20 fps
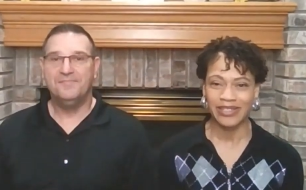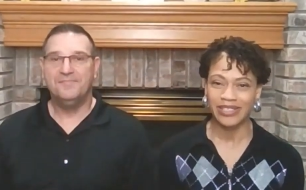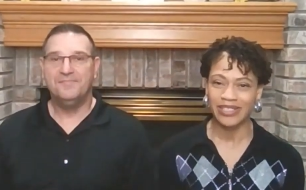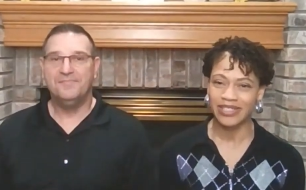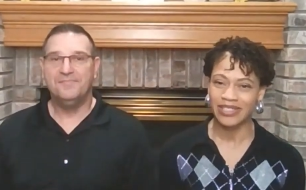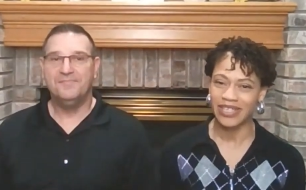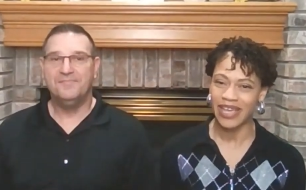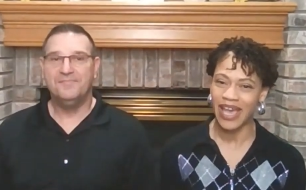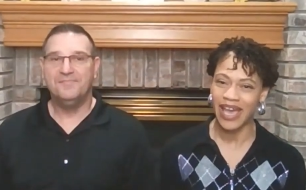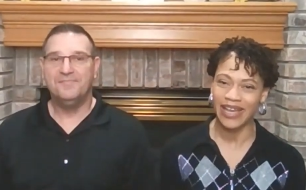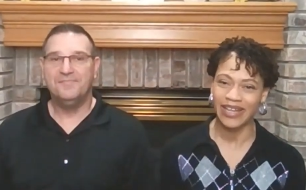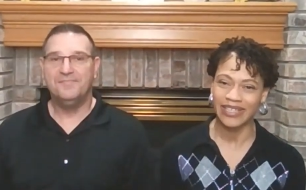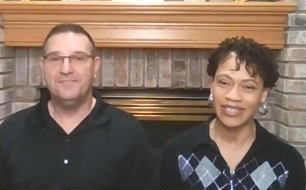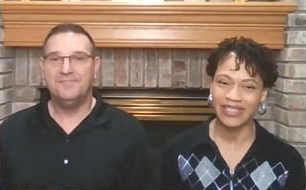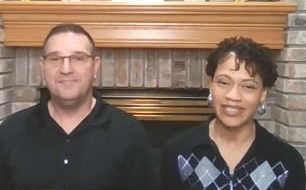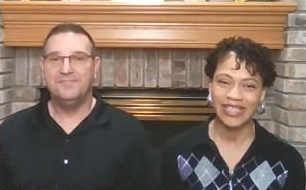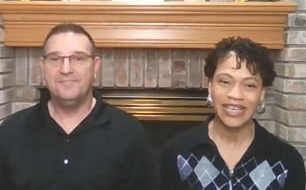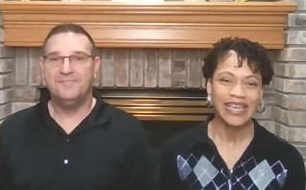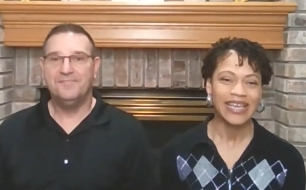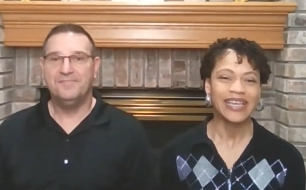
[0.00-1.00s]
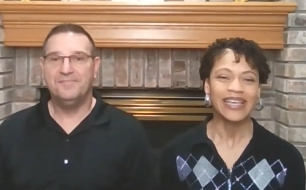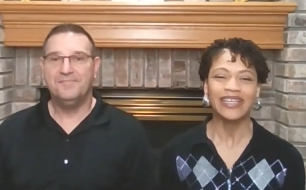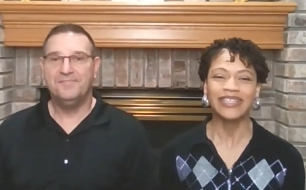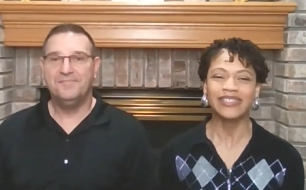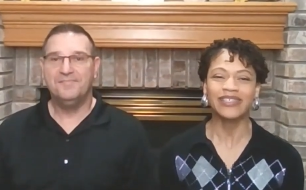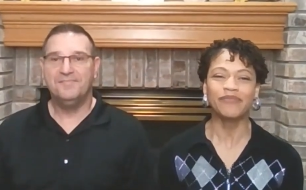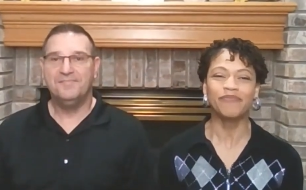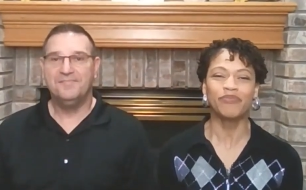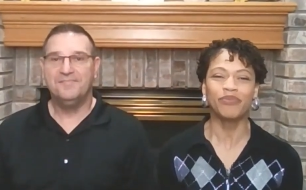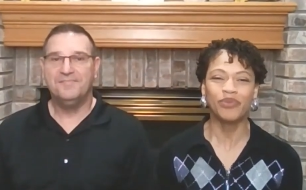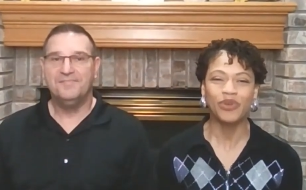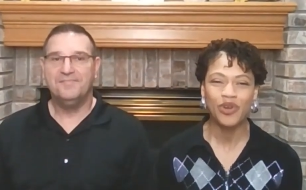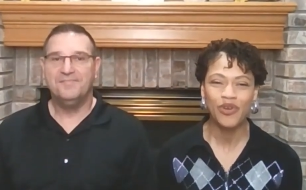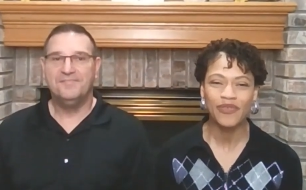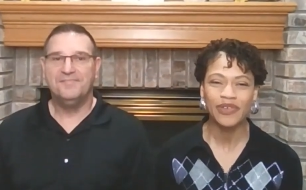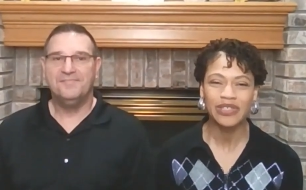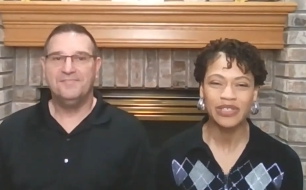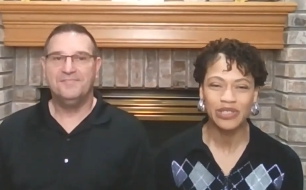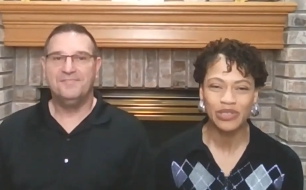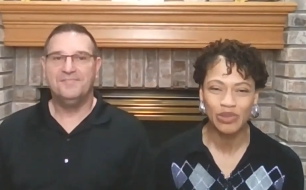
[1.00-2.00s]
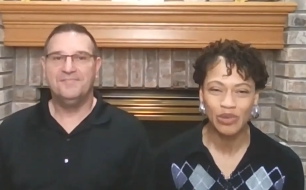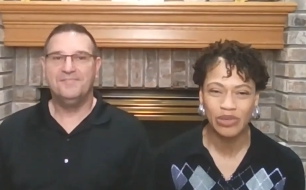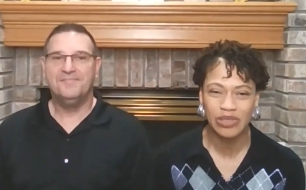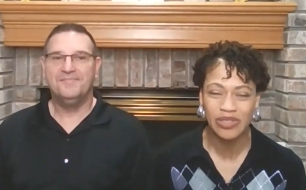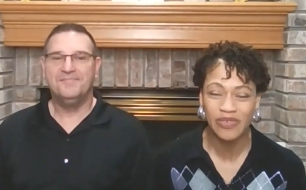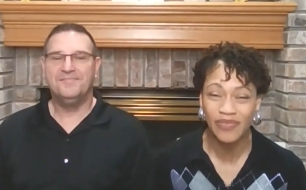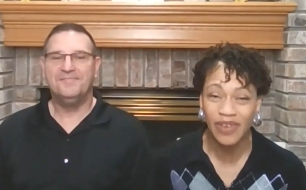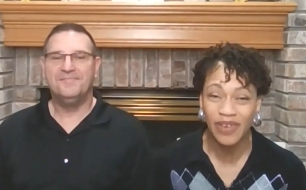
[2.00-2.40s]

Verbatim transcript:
Speaker 1: status is a proven source of